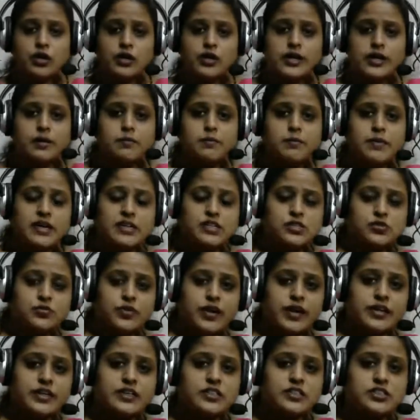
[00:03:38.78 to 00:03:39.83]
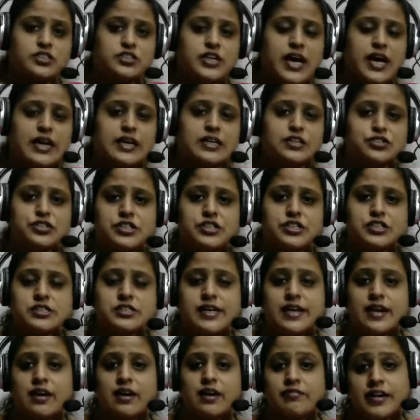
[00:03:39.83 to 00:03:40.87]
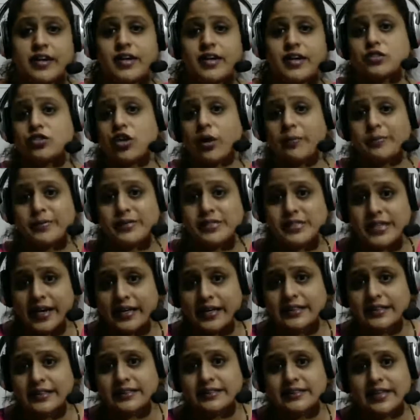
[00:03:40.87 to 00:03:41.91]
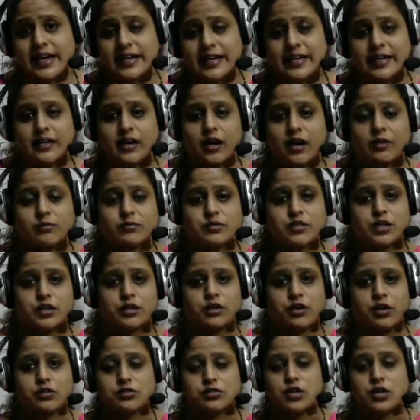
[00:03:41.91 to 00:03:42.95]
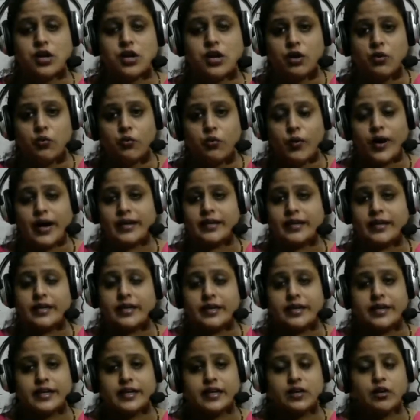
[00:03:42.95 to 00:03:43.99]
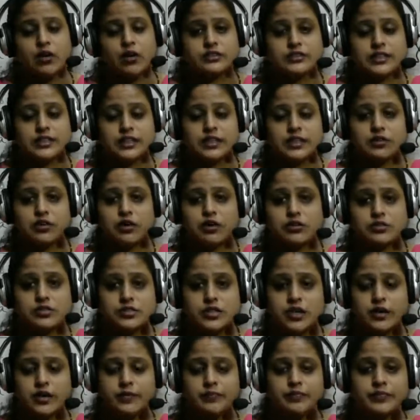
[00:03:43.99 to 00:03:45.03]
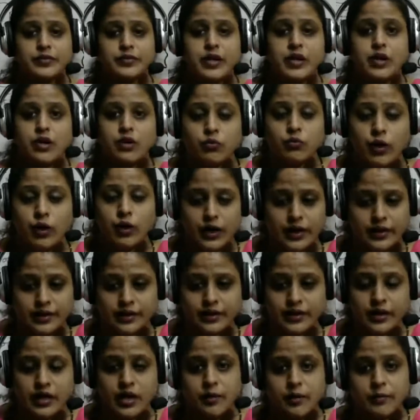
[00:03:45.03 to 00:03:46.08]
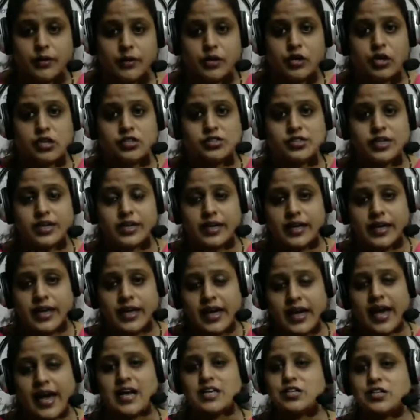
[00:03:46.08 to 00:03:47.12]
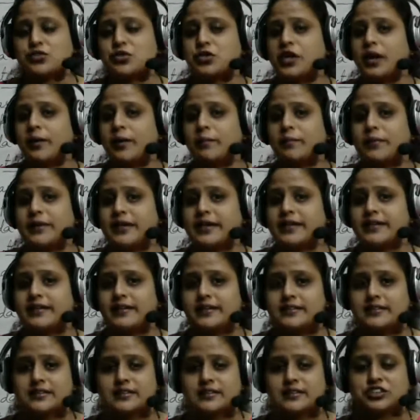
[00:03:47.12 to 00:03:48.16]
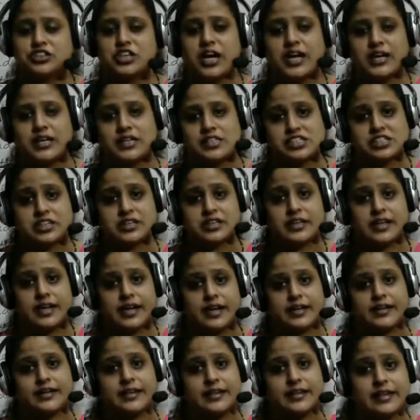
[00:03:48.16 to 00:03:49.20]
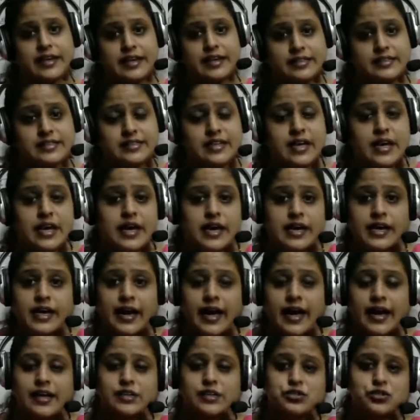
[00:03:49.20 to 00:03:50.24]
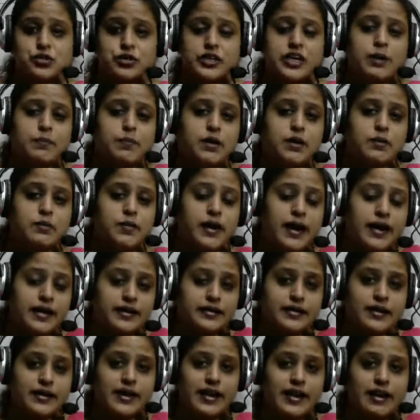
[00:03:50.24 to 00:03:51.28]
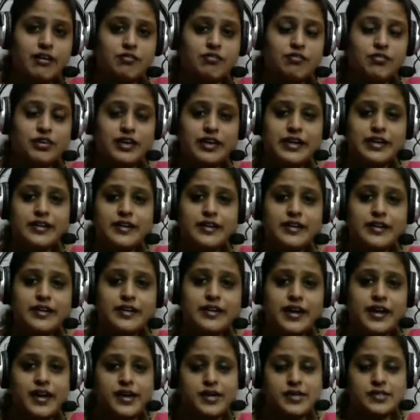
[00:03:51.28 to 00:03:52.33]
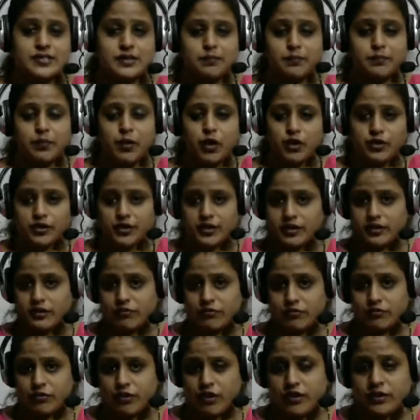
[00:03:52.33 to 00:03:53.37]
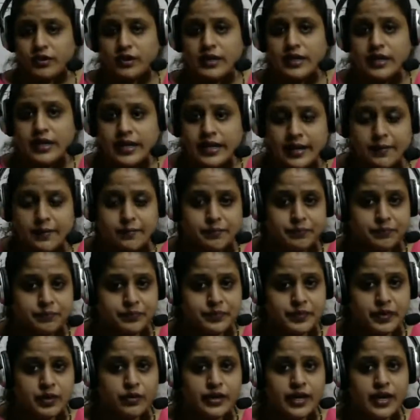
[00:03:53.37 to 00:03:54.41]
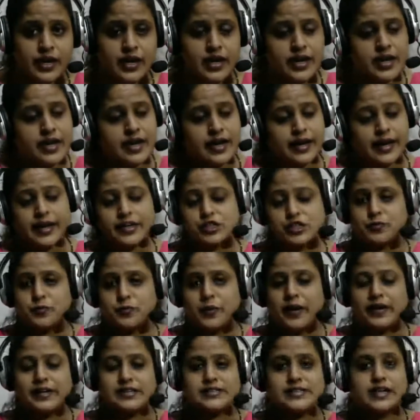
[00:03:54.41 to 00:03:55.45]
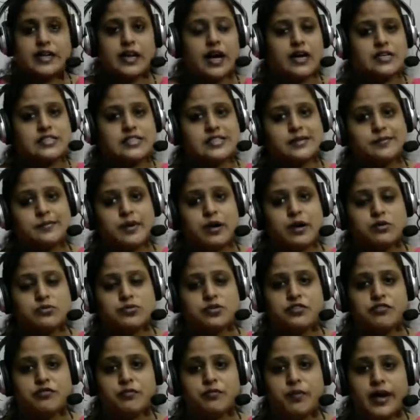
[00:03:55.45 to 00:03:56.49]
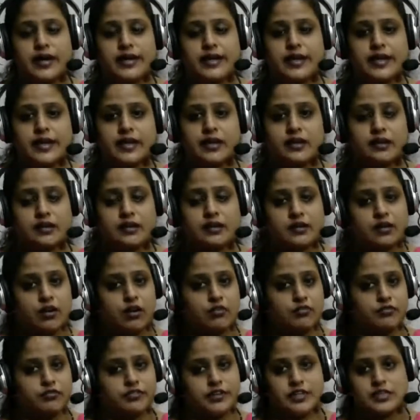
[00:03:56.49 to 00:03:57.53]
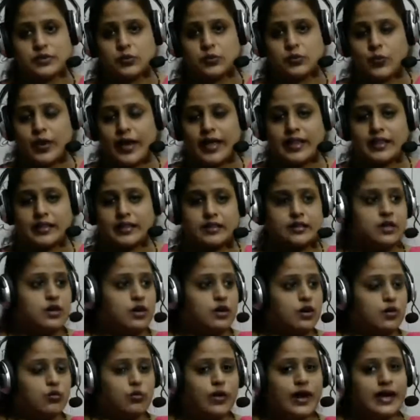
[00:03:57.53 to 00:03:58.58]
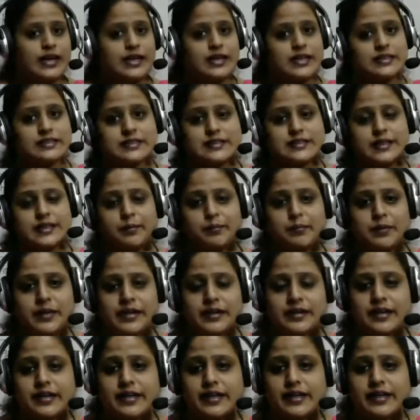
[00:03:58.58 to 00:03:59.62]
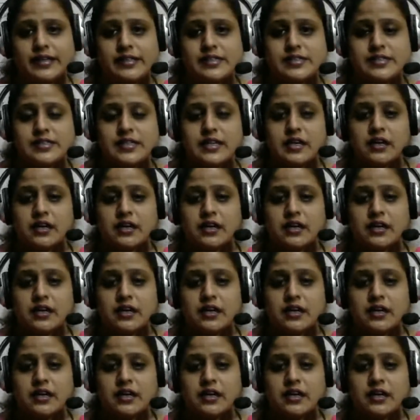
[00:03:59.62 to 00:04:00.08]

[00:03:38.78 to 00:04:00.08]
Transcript: he meets various challenges, there are various obstacles that he comes across when he goes across the world, because he has to complete this challenge in 80 days. He has to keep in mind that every day is important for him. Okay, he spends a large amount of money of his wealth while he is completing his